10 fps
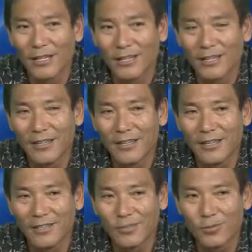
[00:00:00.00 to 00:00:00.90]
the
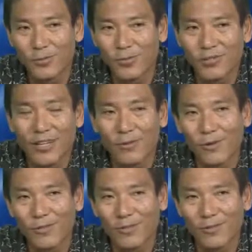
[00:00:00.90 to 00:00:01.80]
entrepreneurial
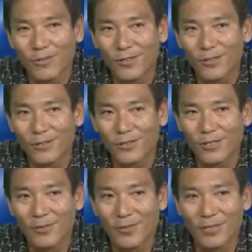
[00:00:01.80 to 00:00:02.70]
network that we're
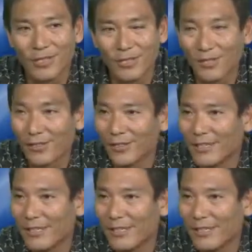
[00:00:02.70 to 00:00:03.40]
trying to build here.